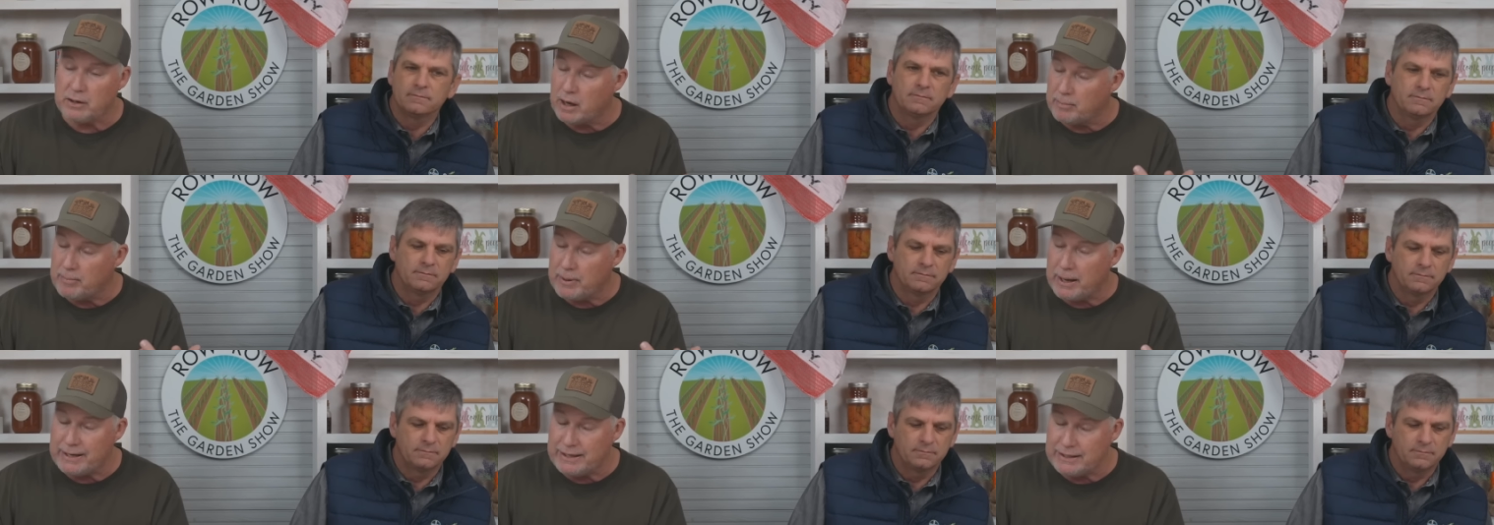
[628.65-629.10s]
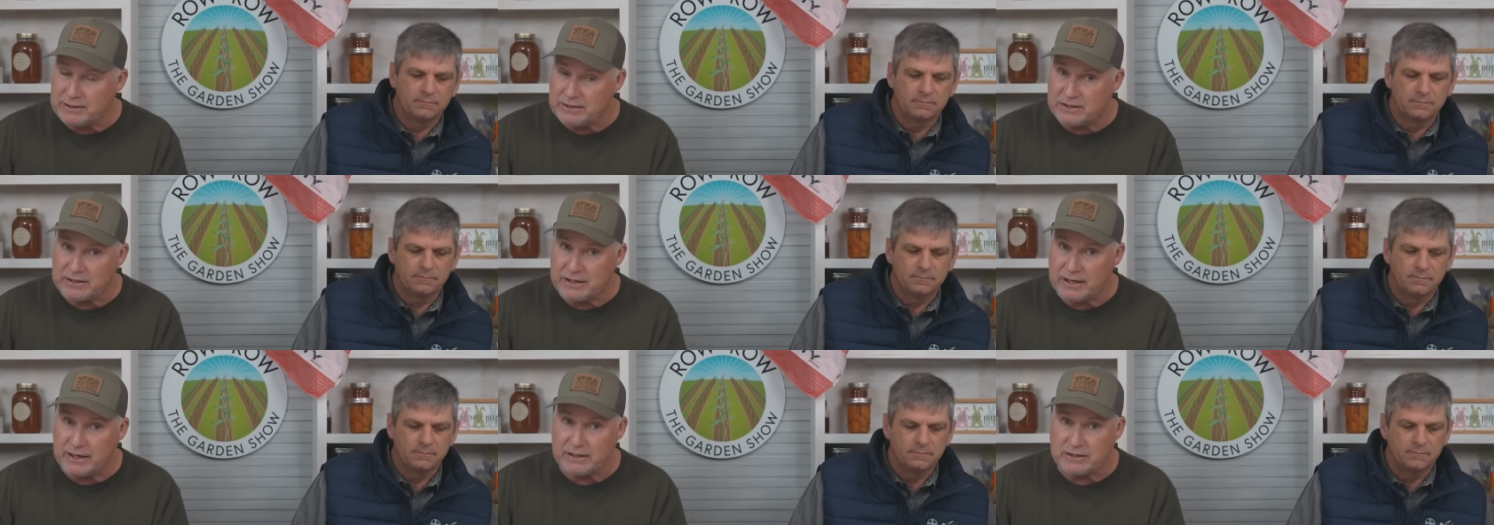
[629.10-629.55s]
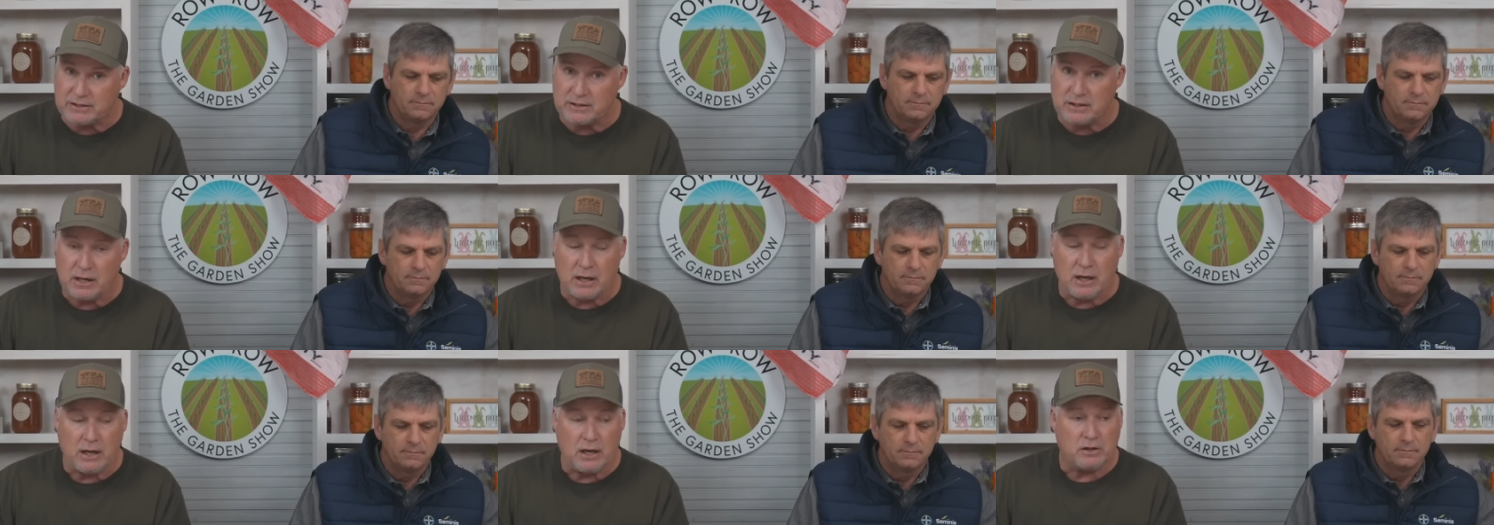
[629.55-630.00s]
Speaker 1: not by
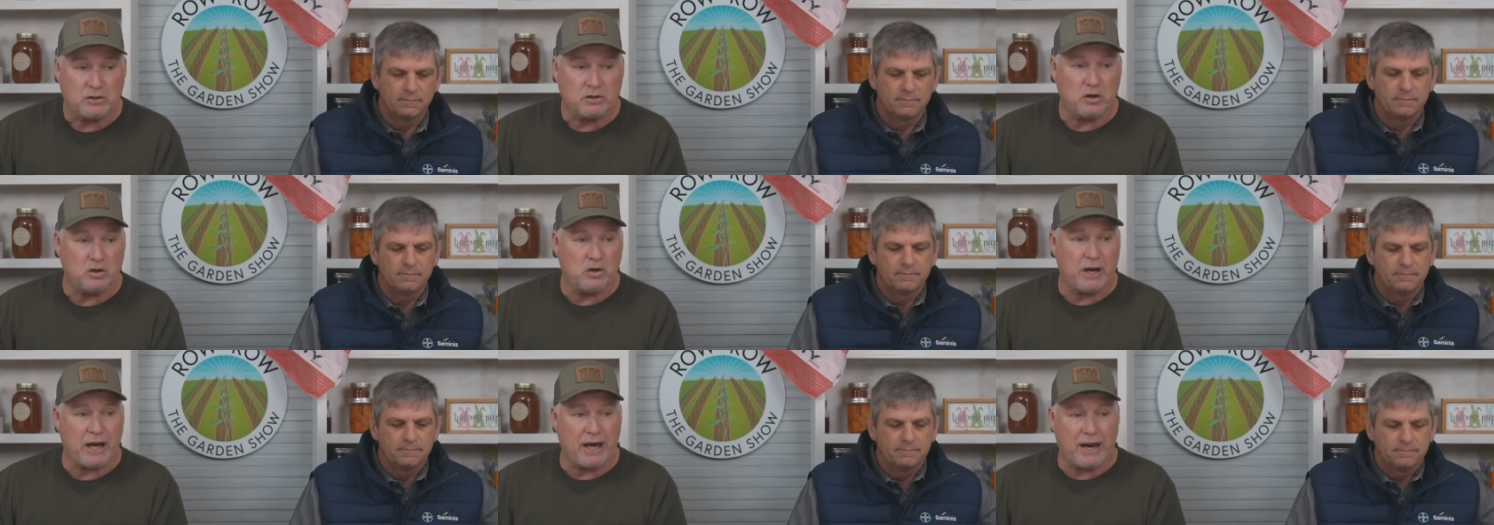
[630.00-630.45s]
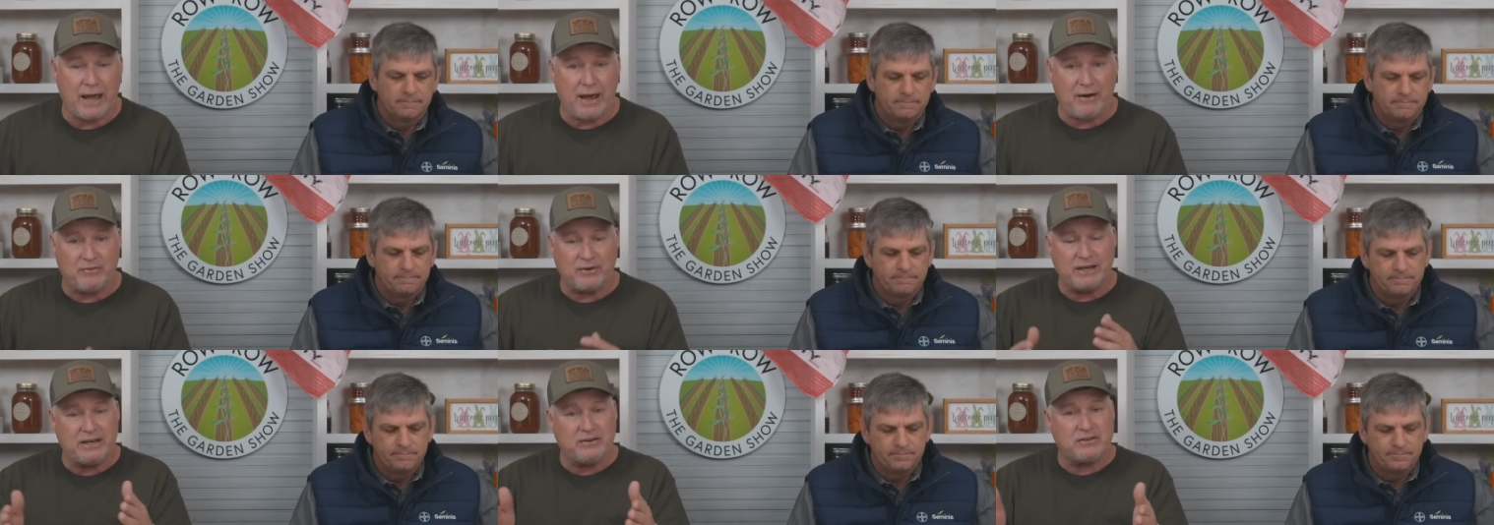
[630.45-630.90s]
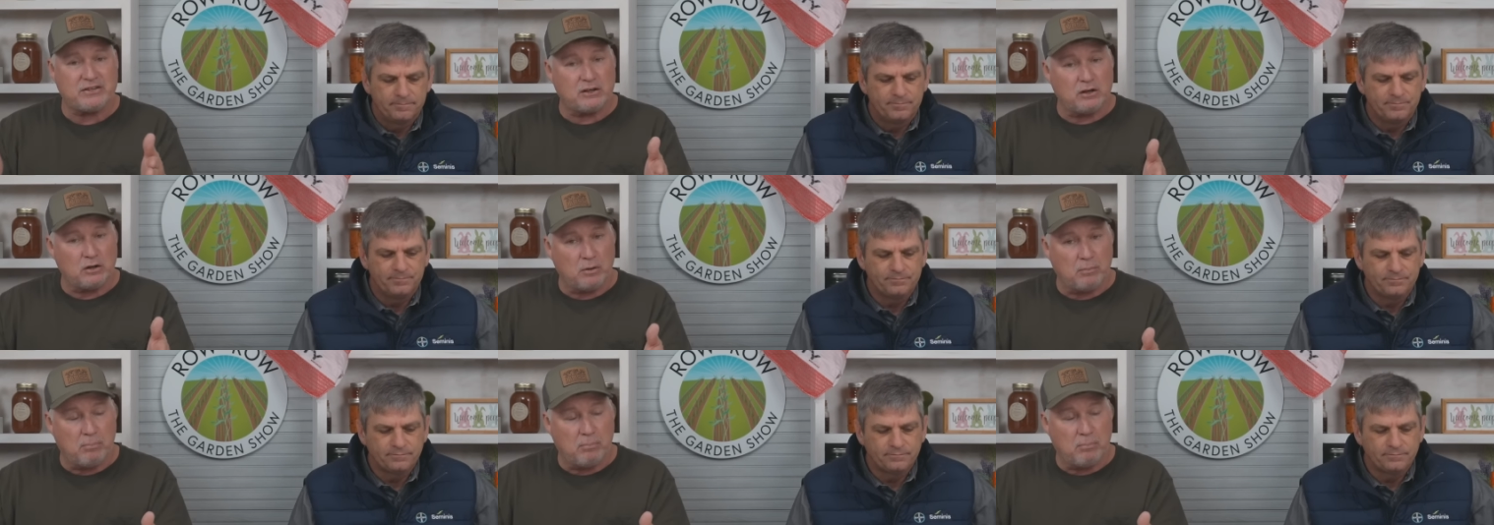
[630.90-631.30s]
insects. So you got to have a decent little